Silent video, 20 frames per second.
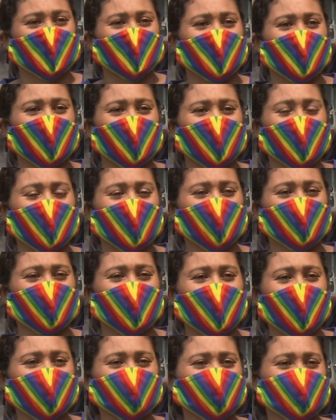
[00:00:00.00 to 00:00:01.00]

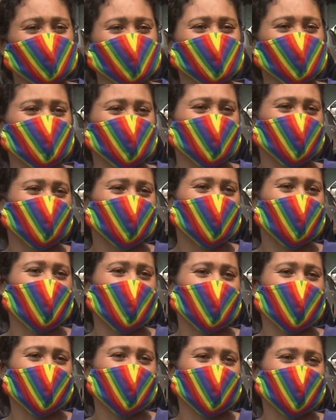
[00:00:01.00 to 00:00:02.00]
as to
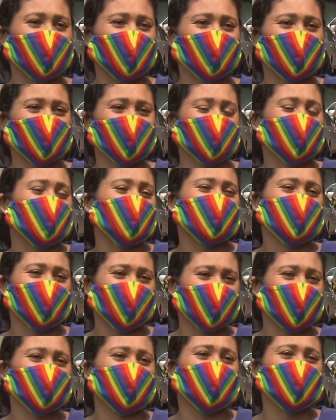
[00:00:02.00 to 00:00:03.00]
when the
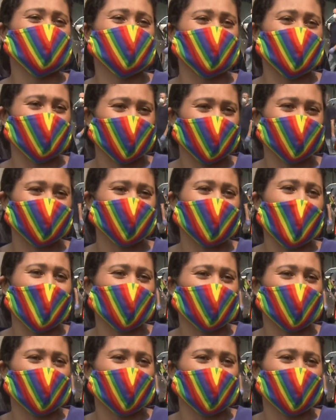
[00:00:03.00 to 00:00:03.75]
specifics of when that